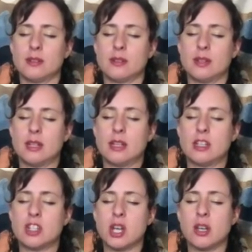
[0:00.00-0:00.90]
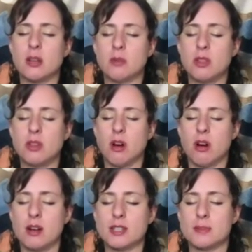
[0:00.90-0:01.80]
And again, check in with your
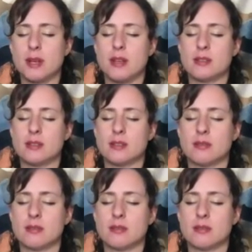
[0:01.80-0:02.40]
heart space.